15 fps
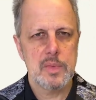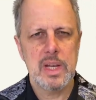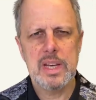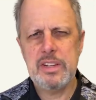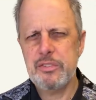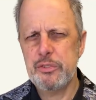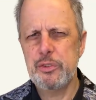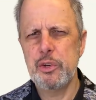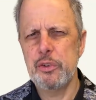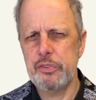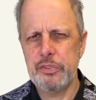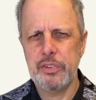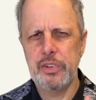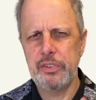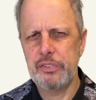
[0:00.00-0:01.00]
It's
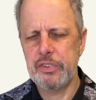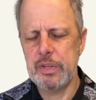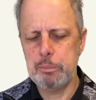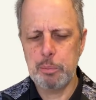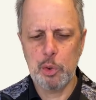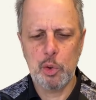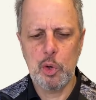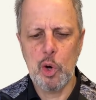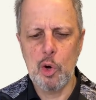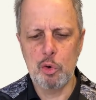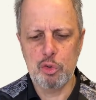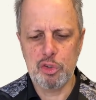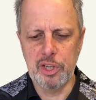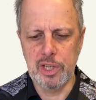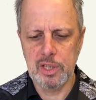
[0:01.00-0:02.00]
just a simple code
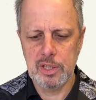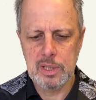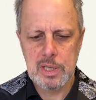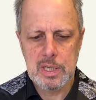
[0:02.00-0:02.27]
trick.